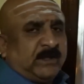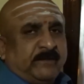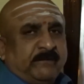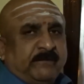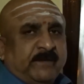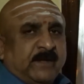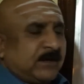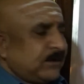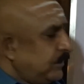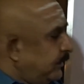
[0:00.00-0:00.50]

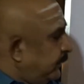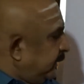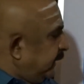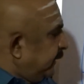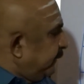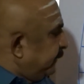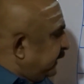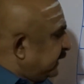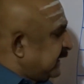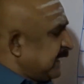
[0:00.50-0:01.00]
We are going to
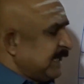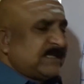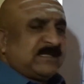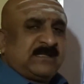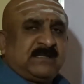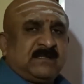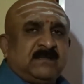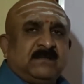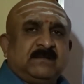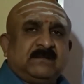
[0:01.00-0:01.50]
keep this
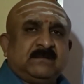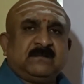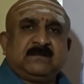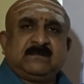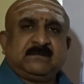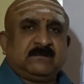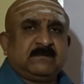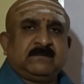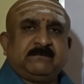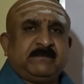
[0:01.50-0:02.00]
as
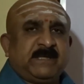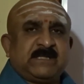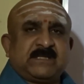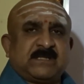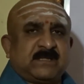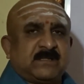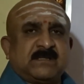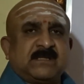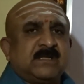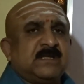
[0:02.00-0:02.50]

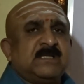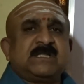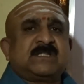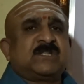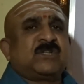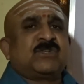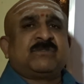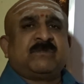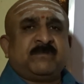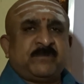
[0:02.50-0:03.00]
basis, 6th
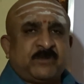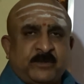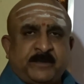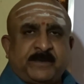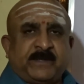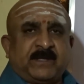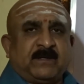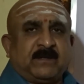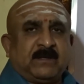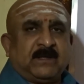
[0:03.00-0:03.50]
house from
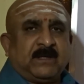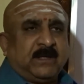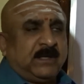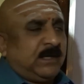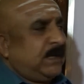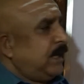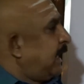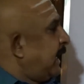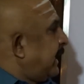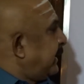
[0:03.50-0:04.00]
Jupiter.
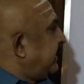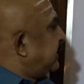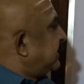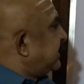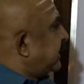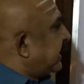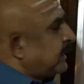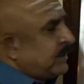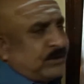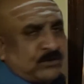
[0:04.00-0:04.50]
And the
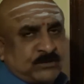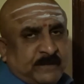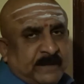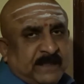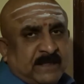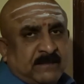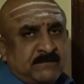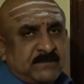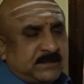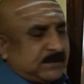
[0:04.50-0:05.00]
second house
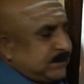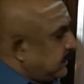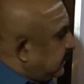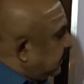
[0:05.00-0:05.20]
becomes